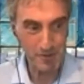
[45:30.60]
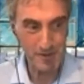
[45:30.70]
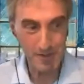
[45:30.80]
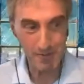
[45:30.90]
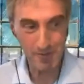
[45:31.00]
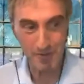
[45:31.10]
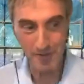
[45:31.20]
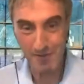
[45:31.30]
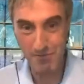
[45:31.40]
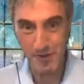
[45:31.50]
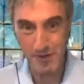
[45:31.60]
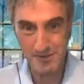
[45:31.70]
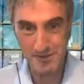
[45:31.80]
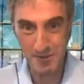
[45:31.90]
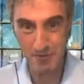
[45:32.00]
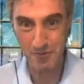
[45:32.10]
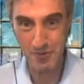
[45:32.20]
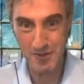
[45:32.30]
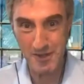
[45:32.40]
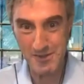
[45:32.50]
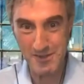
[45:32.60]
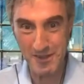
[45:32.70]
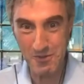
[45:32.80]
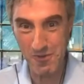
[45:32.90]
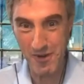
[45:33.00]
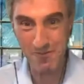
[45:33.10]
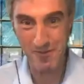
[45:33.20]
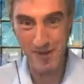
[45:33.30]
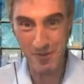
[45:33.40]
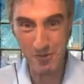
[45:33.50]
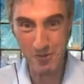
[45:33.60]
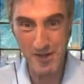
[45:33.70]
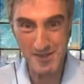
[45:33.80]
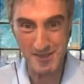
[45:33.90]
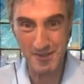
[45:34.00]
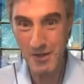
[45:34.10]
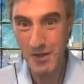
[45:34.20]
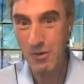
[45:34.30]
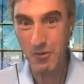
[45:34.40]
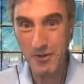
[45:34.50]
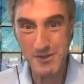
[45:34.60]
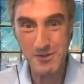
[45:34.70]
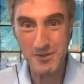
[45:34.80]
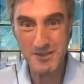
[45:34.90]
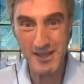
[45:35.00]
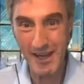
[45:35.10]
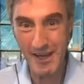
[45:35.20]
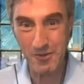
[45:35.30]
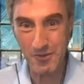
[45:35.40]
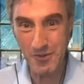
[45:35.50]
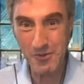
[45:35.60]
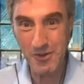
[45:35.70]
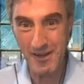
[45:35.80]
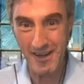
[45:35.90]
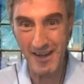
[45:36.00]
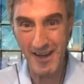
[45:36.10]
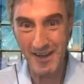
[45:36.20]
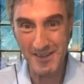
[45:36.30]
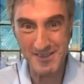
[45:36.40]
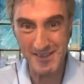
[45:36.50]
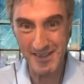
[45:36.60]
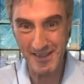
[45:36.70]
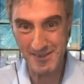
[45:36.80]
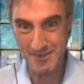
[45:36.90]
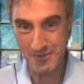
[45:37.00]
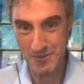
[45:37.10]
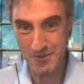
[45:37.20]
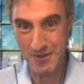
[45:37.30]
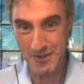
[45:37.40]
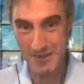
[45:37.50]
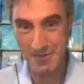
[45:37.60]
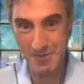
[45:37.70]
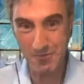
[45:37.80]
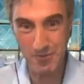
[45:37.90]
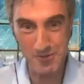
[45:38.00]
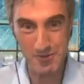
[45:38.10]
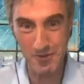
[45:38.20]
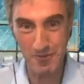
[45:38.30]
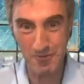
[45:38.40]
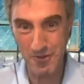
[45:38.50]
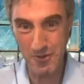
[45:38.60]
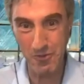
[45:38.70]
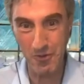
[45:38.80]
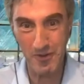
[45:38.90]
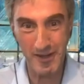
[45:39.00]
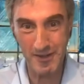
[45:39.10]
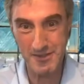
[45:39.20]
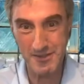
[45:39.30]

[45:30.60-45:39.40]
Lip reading: never forgive myself not asking you one final question. What is your take on nuclear energy as an alternative to fossil fuel energy?